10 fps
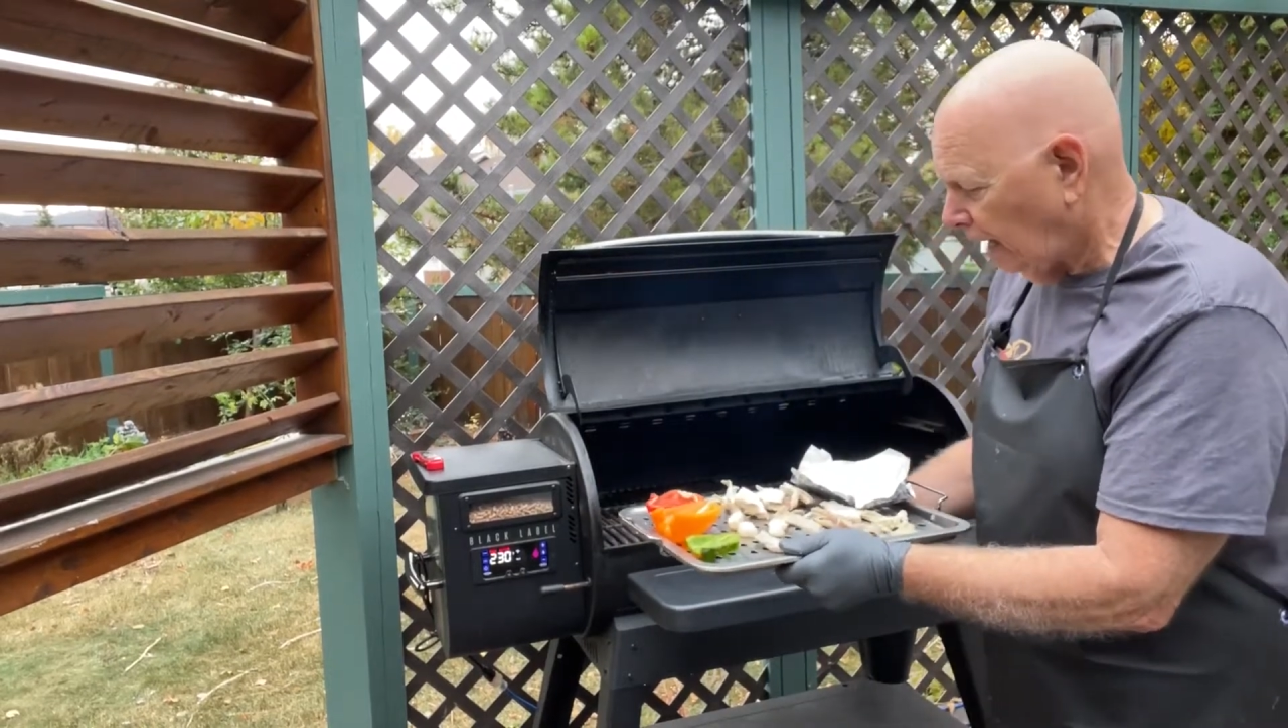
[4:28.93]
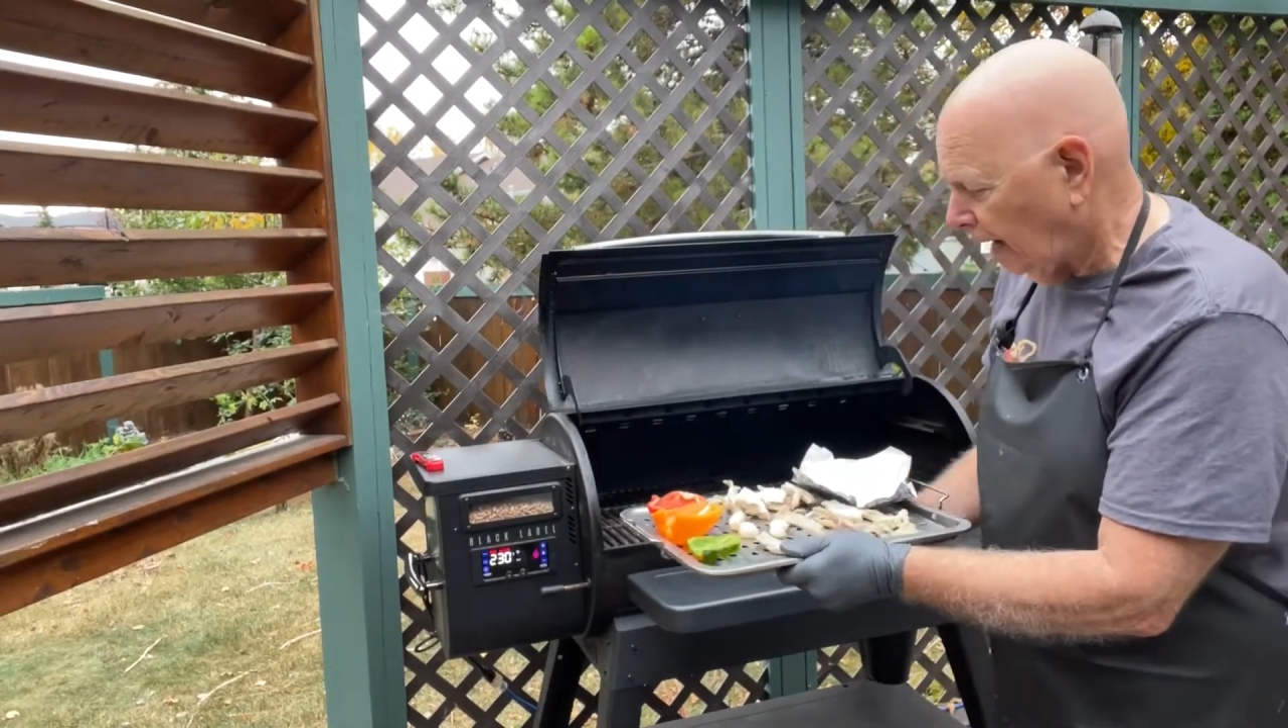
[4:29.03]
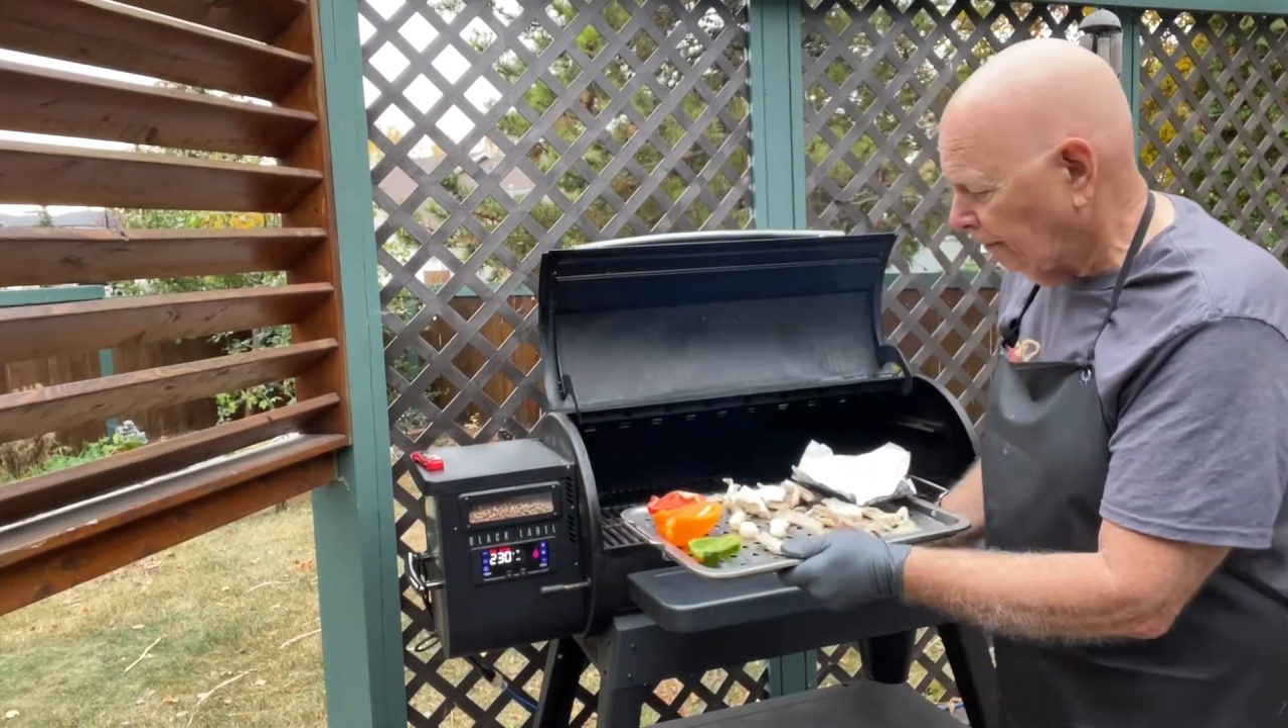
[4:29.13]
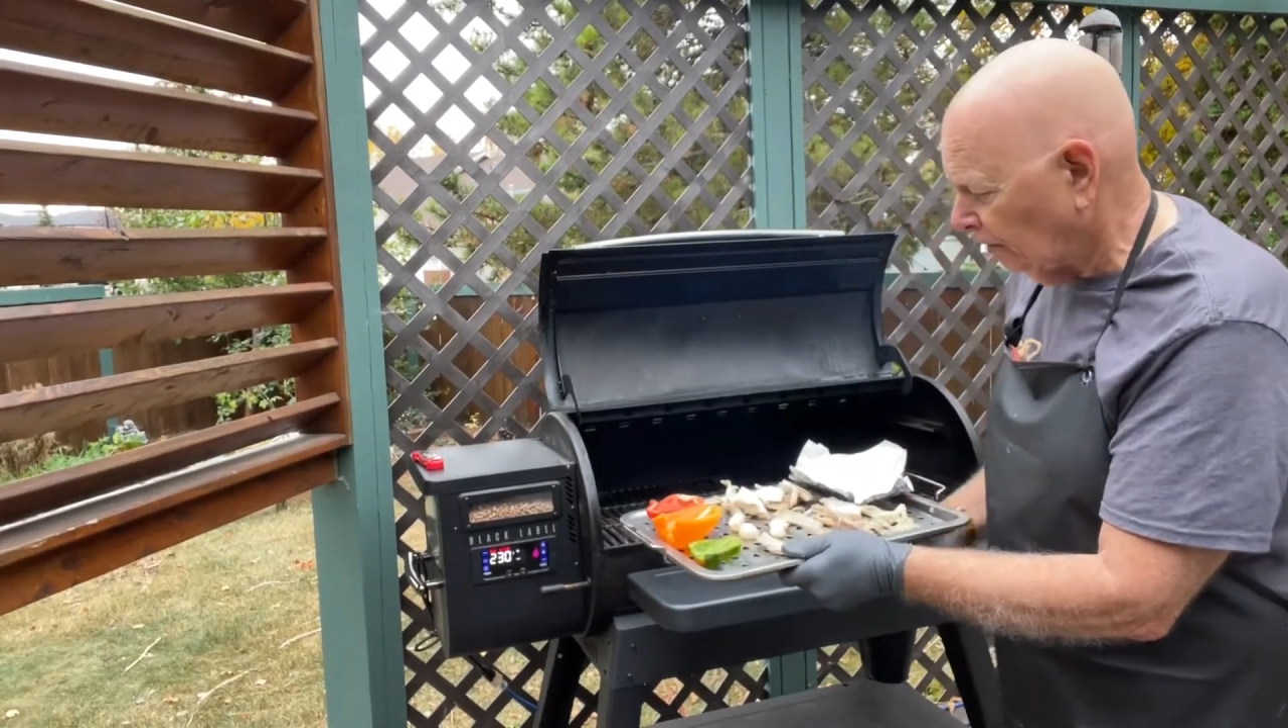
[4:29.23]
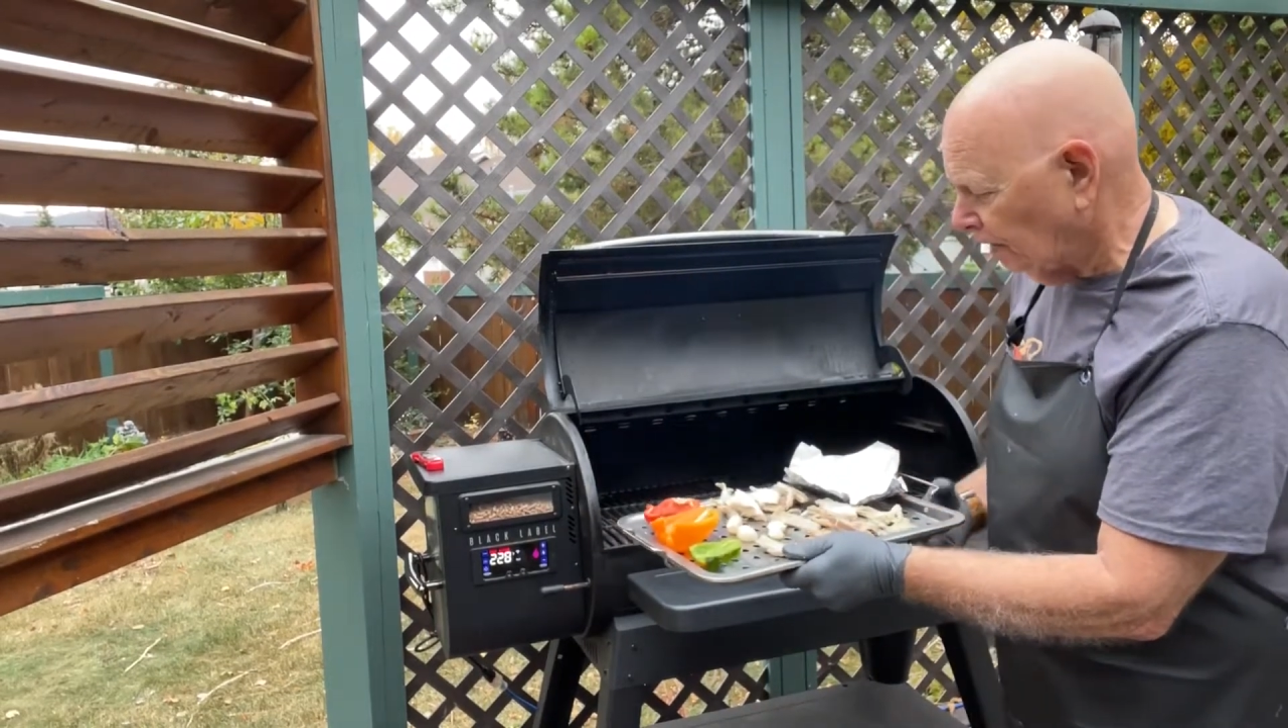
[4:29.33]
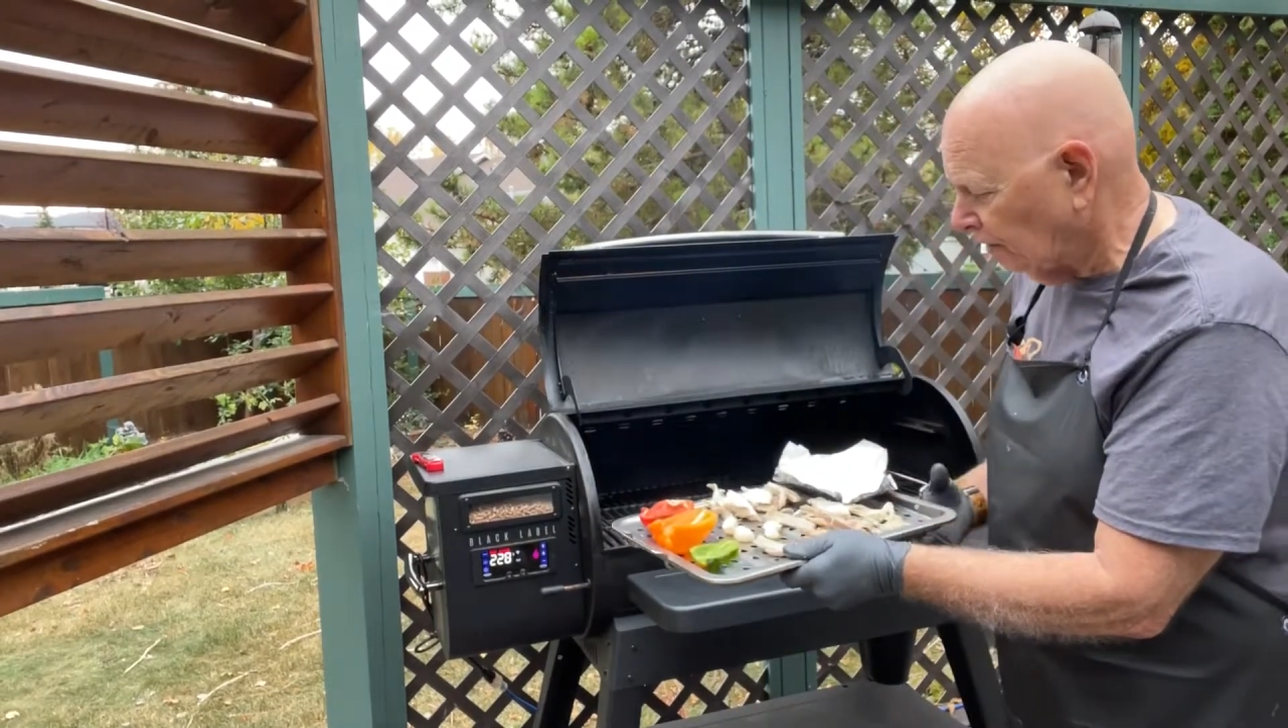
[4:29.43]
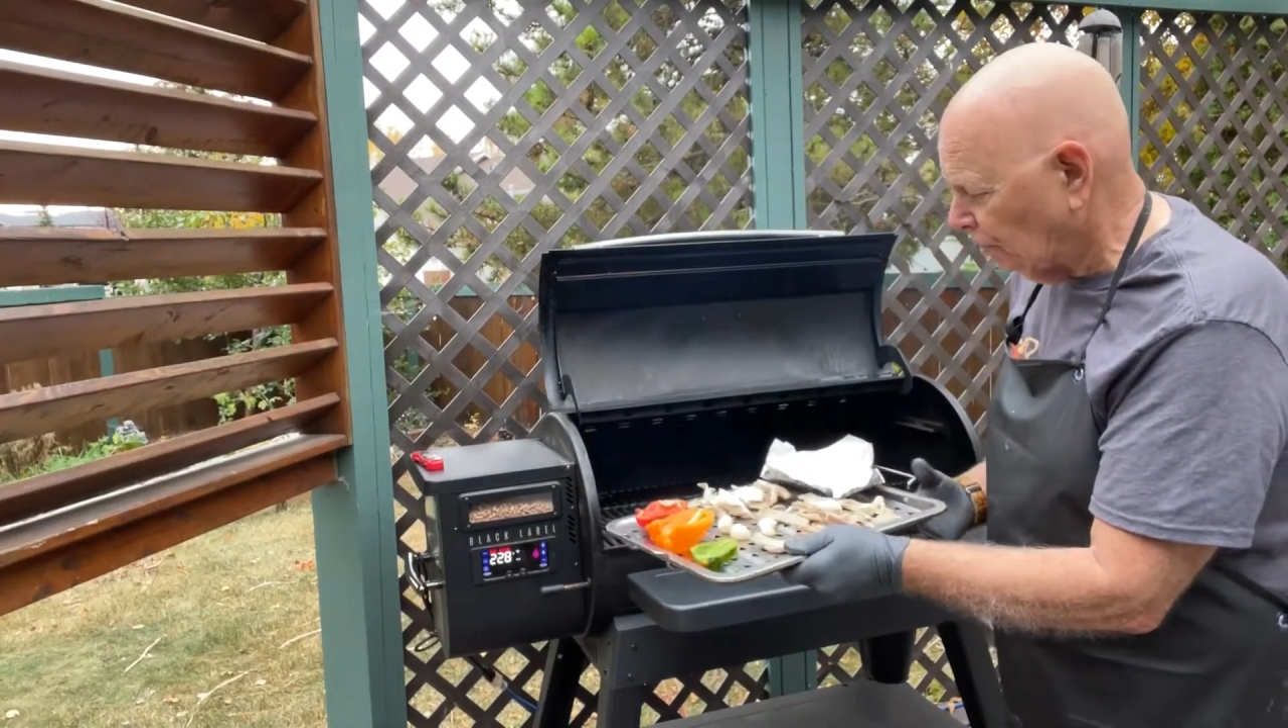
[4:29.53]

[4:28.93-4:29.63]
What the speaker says: I'm going to